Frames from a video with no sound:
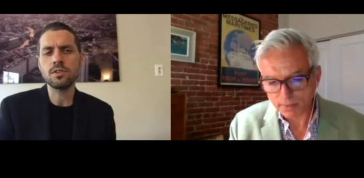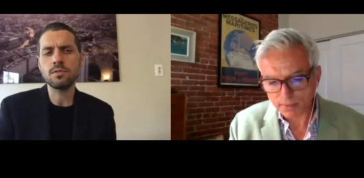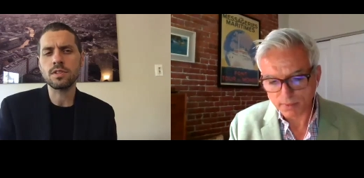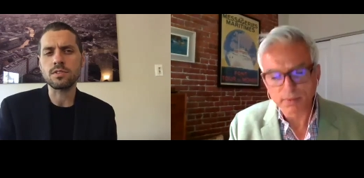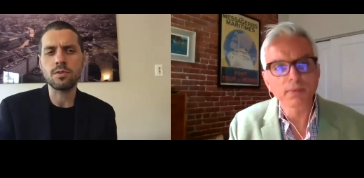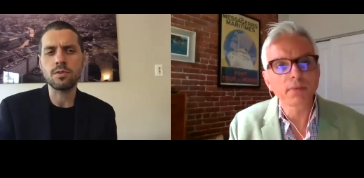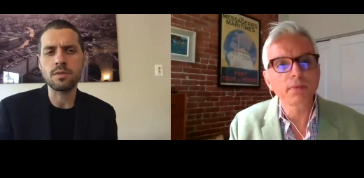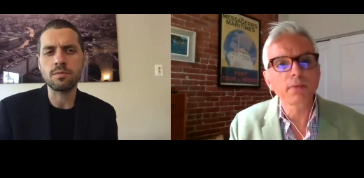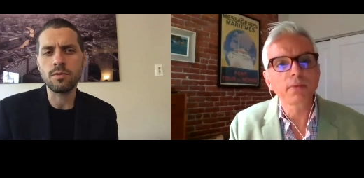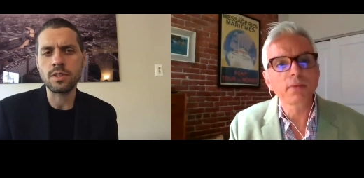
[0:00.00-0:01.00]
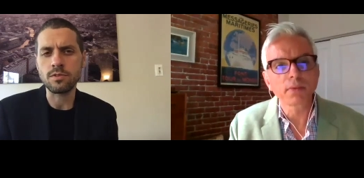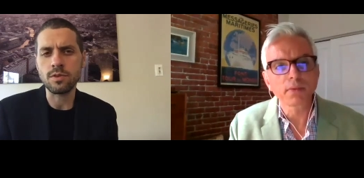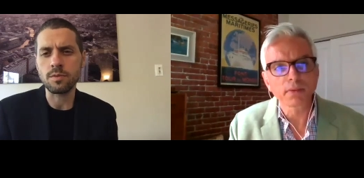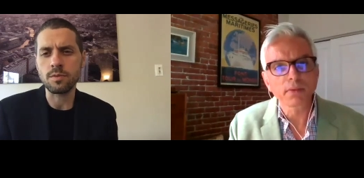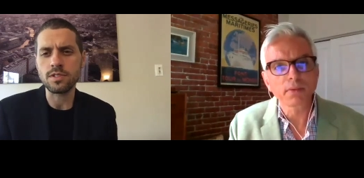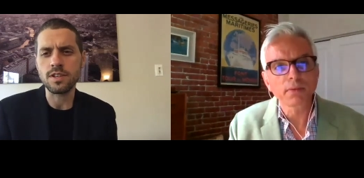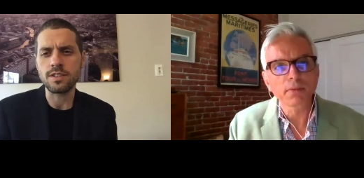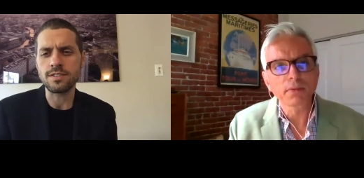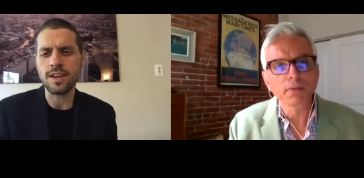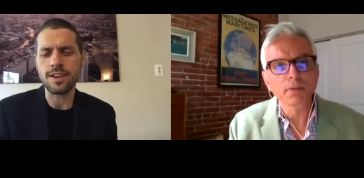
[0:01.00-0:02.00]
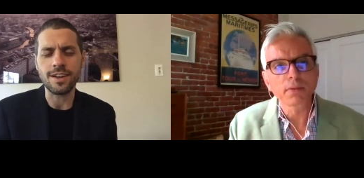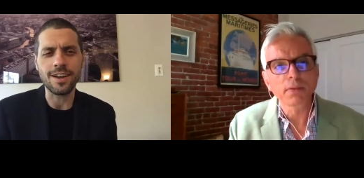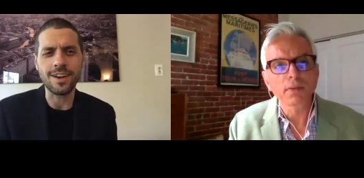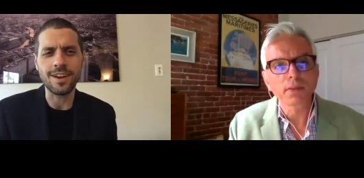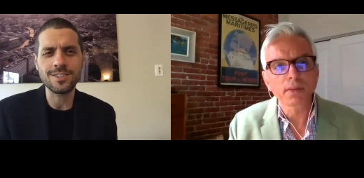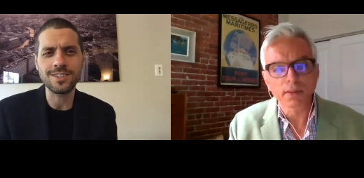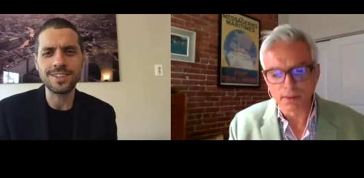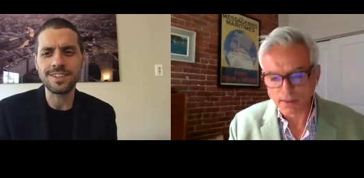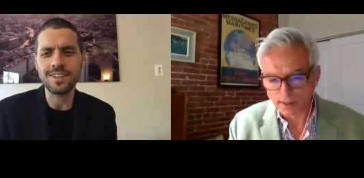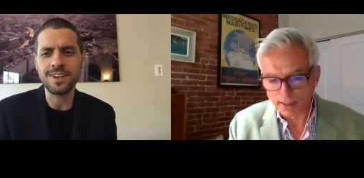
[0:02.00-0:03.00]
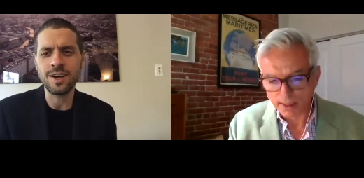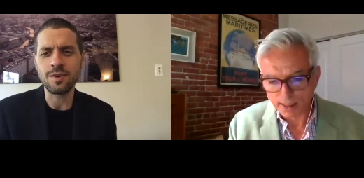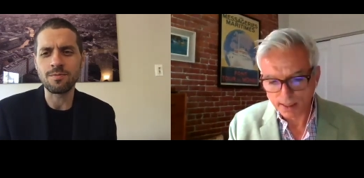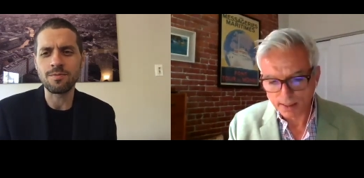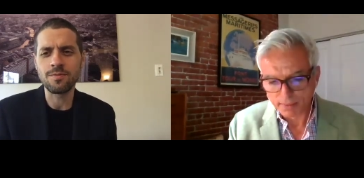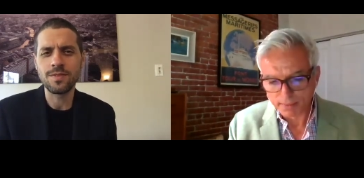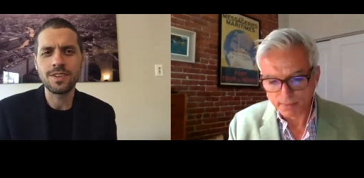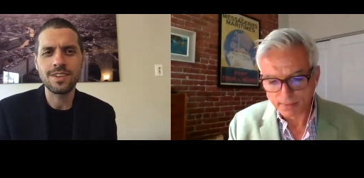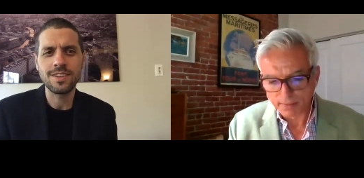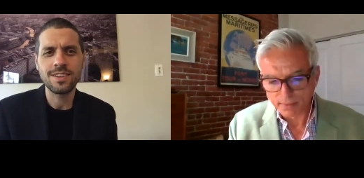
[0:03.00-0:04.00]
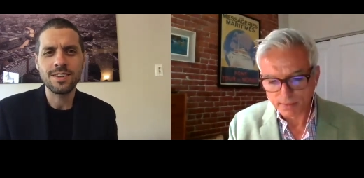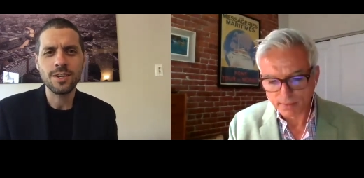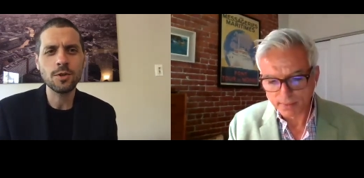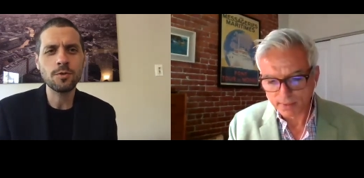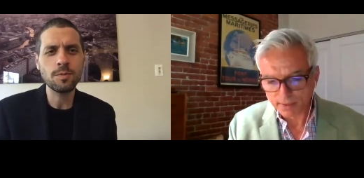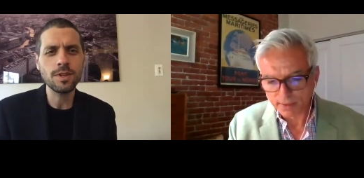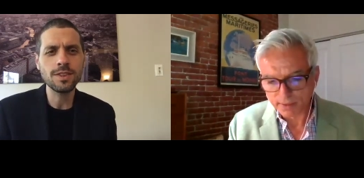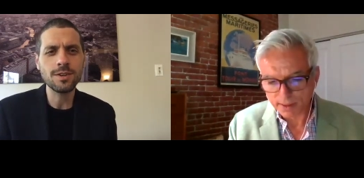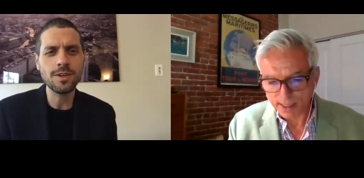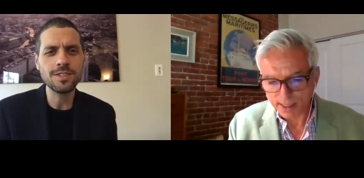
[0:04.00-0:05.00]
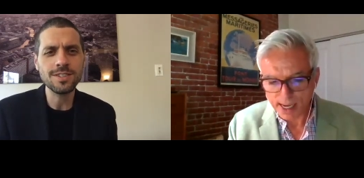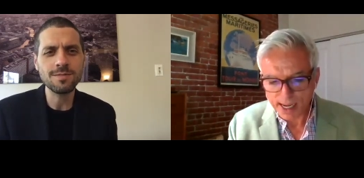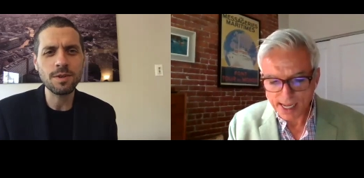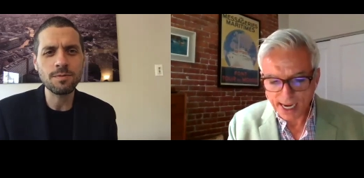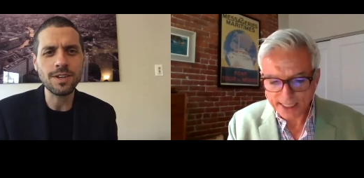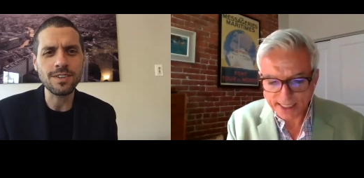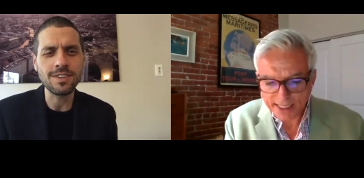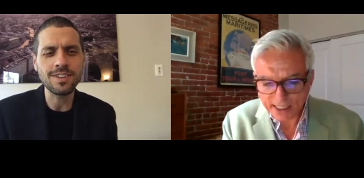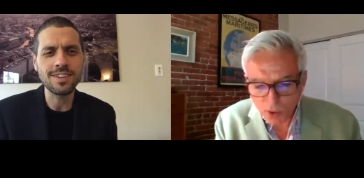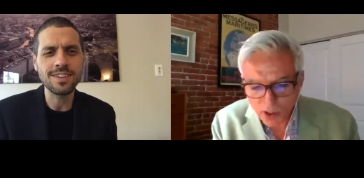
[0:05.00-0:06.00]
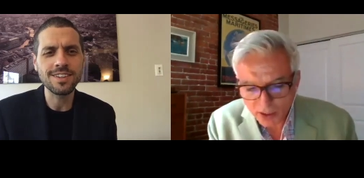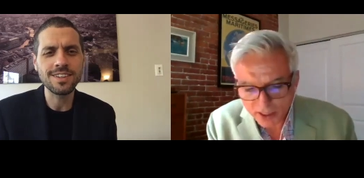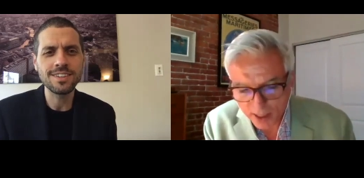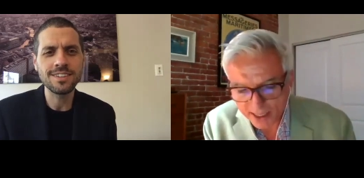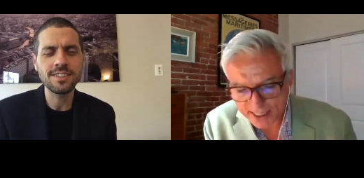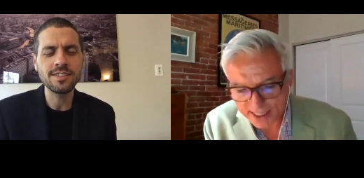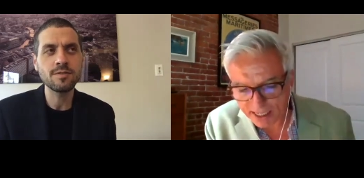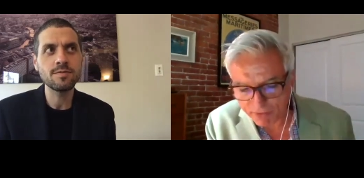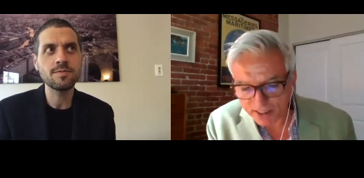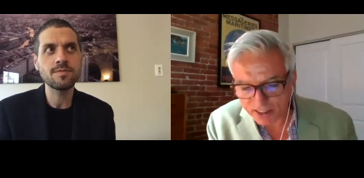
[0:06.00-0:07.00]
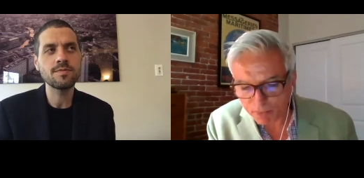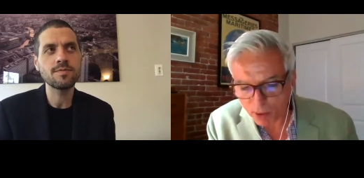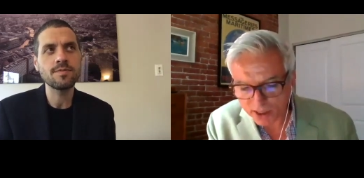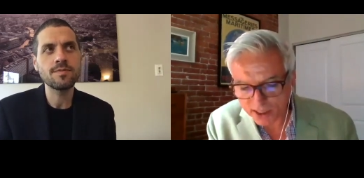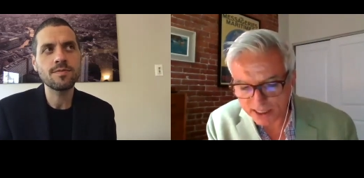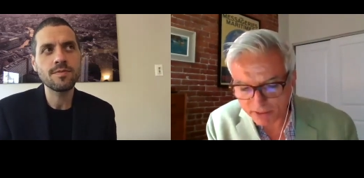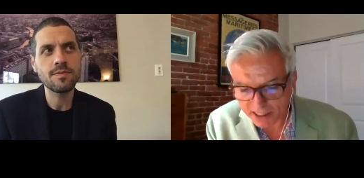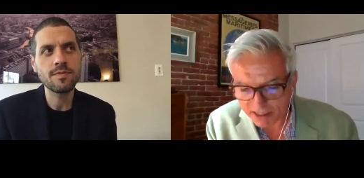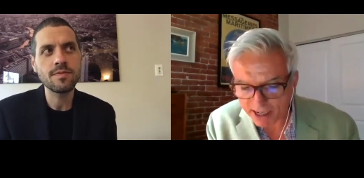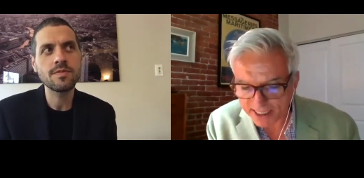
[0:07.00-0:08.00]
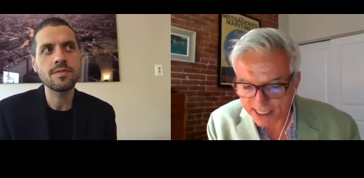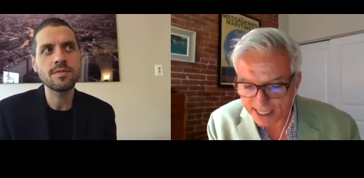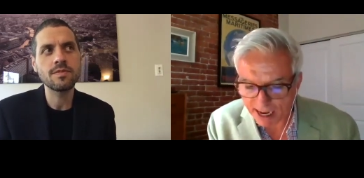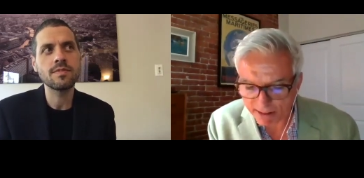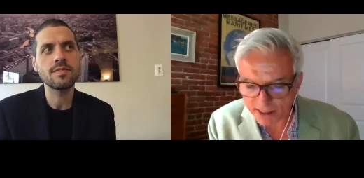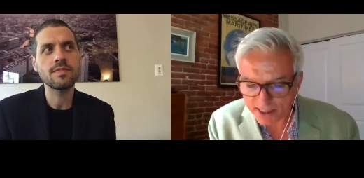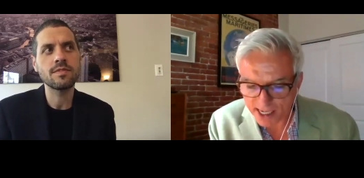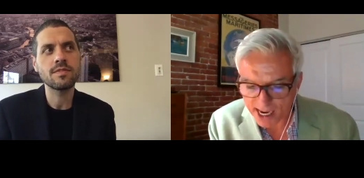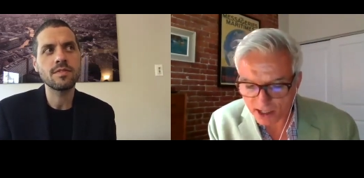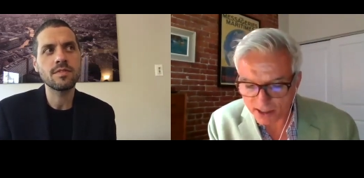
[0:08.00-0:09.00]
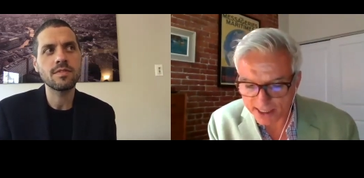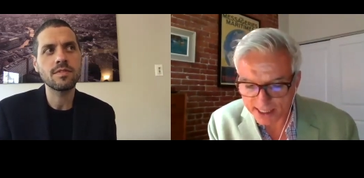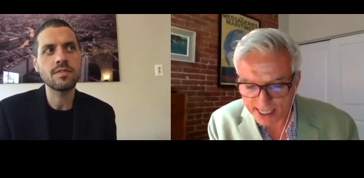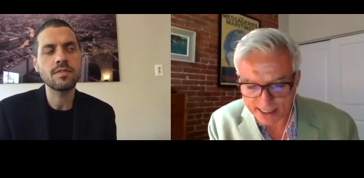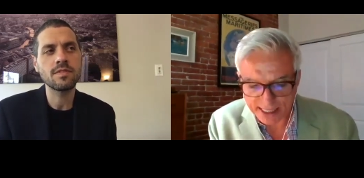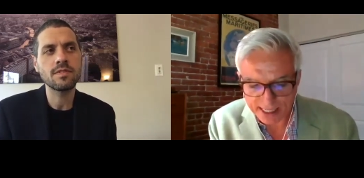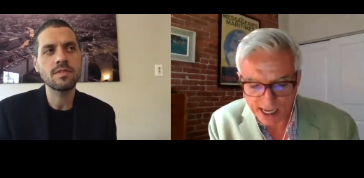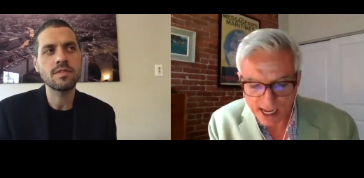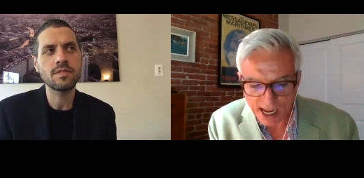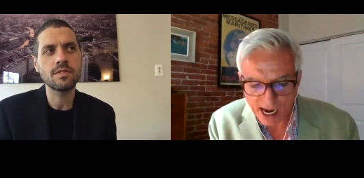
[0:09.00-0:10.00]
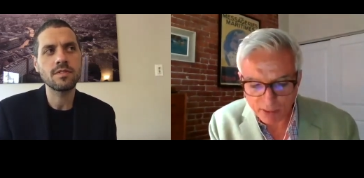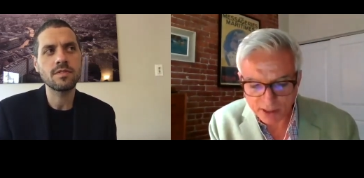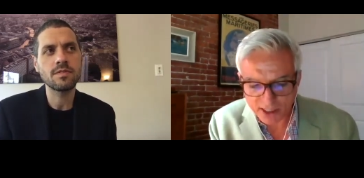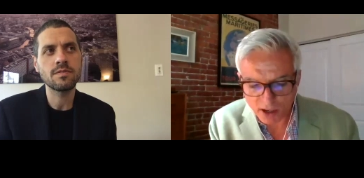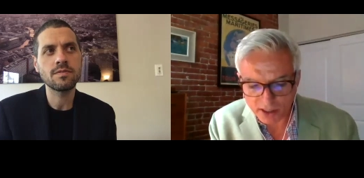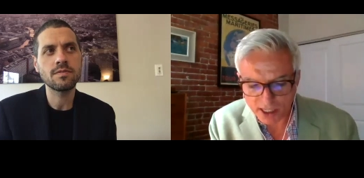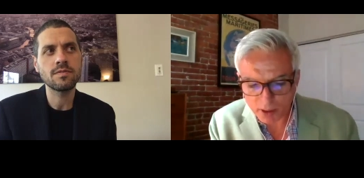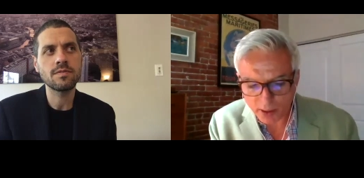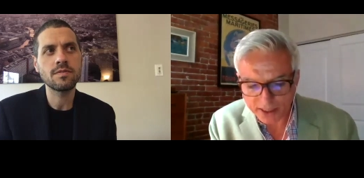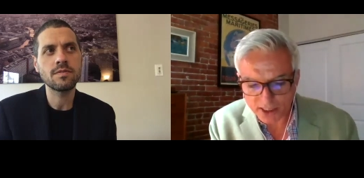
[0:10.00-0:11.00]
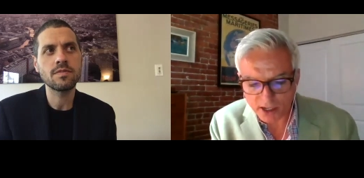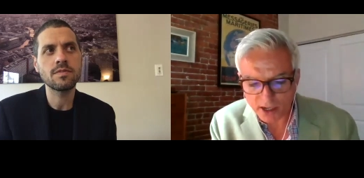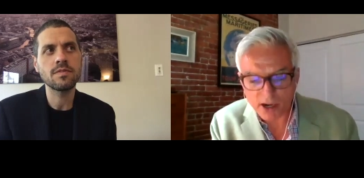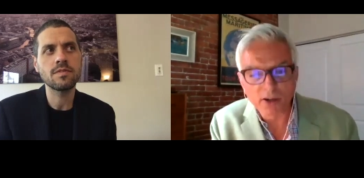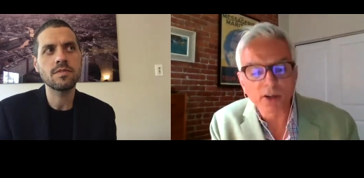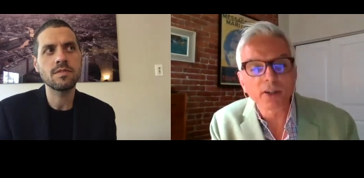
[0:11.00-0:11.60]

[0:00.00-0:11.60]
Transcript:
Speaker 1: sure what the 20 what the 20% is getting at actually. Um, can you repeat the question? Maybe I'll. Yeah, she
Speaker 2: says, would you explain the significance of positivity rates in current diagnostic testing? I was told the WHO